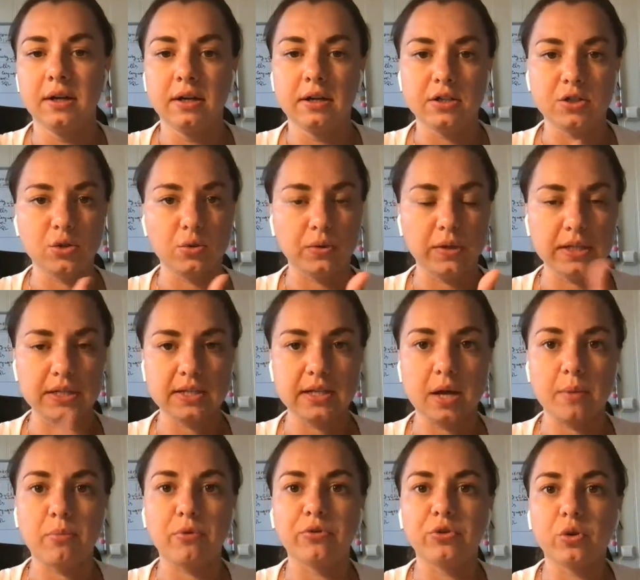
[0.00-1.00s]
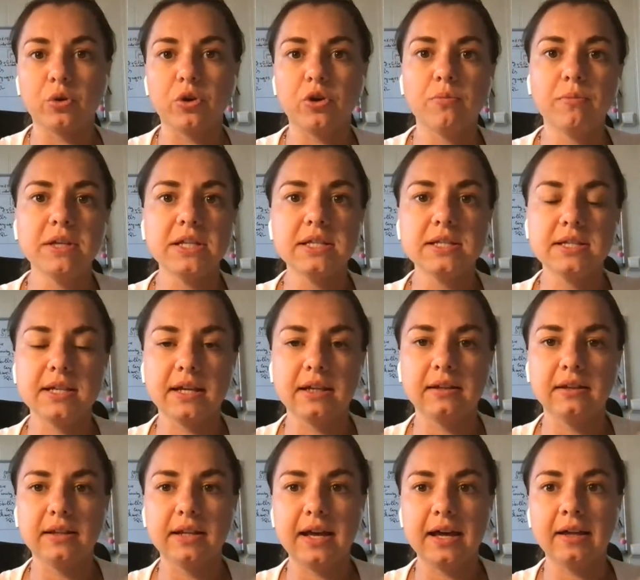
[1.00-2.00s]
So this type of documents,
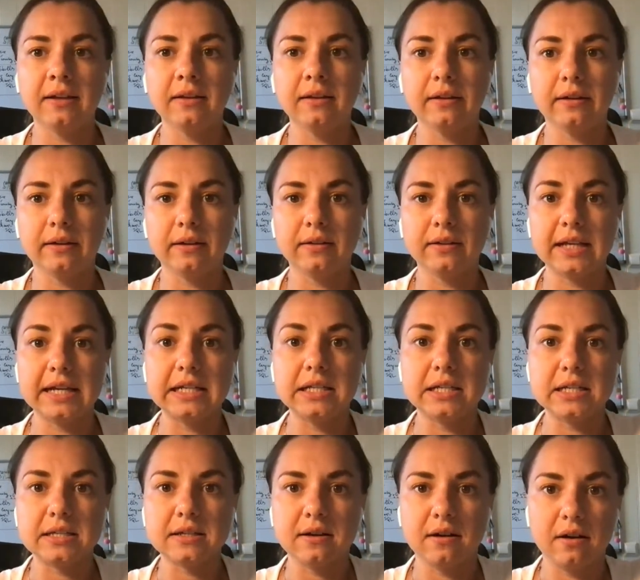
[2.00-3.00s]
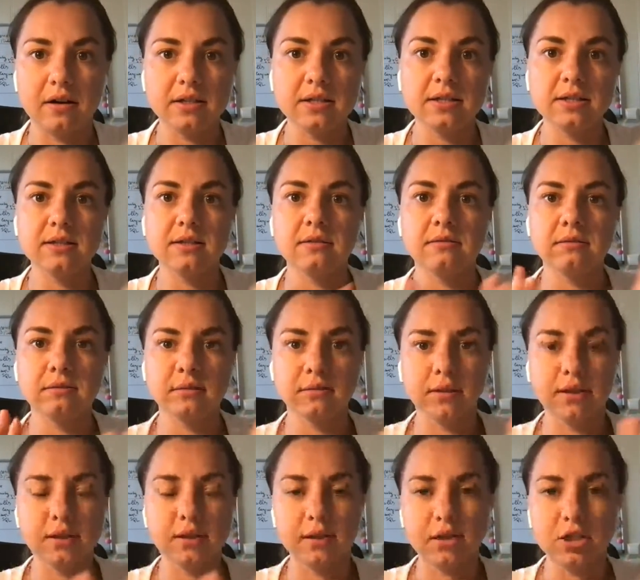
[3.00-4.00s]
and then they discuss
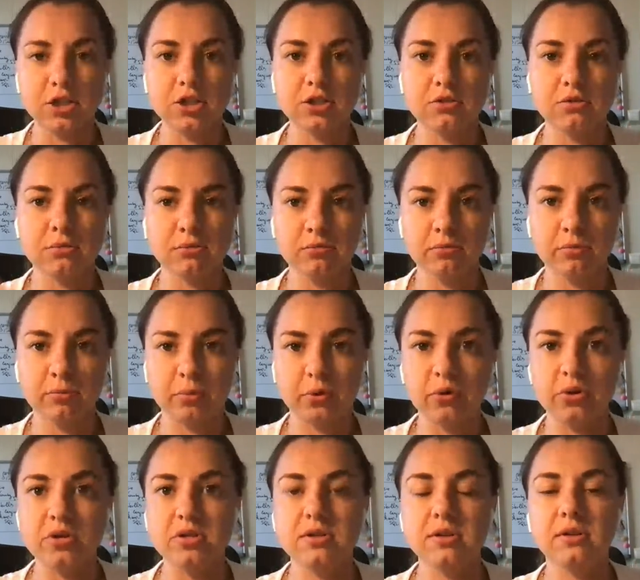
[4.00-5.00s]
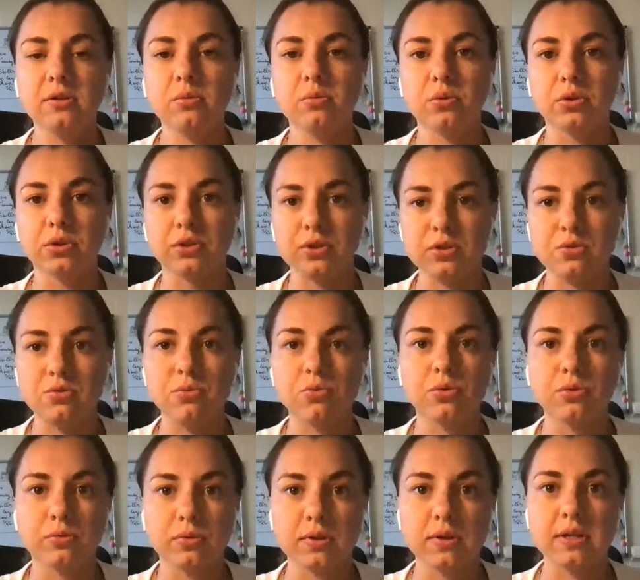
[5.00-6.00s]
each person, what is good,
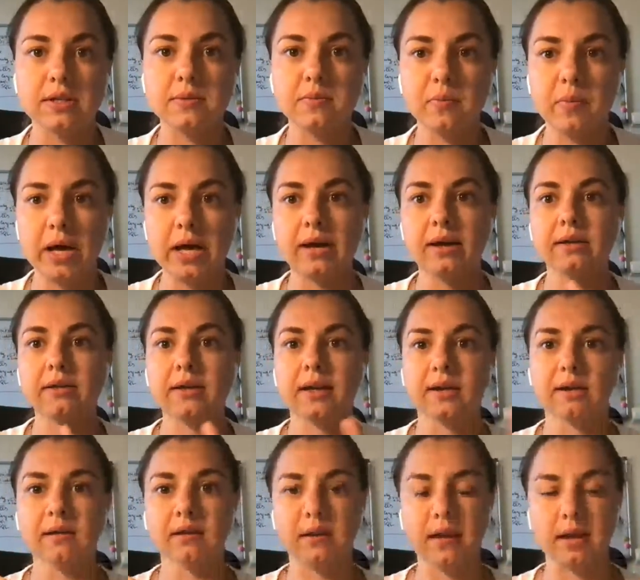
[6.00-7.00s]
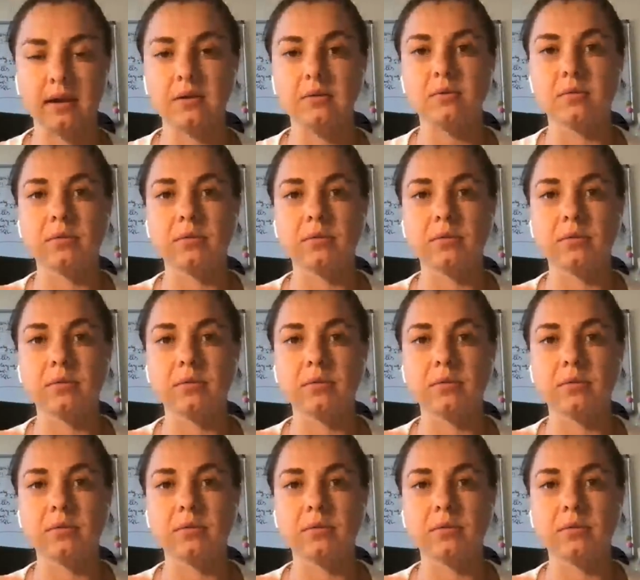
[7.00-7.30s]
what is bad, and like